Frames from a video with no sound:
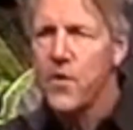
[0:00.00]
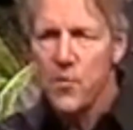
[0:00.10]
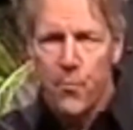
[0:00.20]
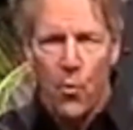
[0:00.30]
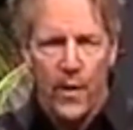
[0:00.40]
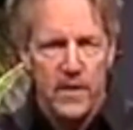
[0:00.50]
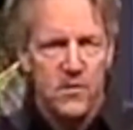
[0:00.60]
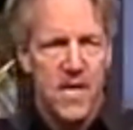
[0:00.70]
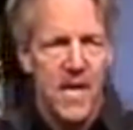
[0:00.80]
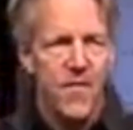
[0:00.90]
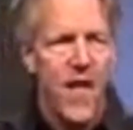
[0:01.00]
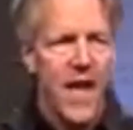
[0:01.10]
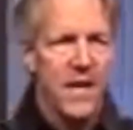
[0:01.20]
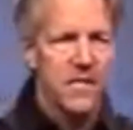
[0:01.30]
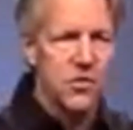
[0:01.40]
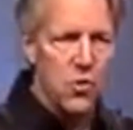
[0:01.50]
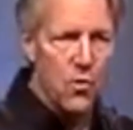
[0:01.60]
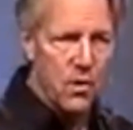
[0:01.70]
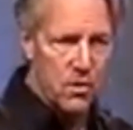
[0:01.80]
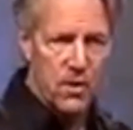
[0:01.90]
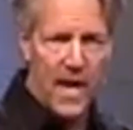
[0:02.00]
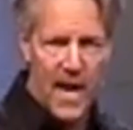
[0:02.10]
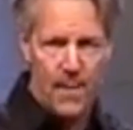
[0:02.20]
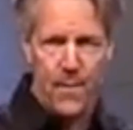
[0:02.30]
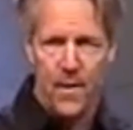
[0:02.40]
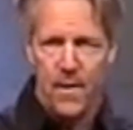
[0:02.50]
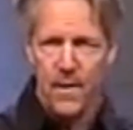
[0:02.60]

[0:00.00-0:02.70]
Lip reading: viewpoints in that historical camp,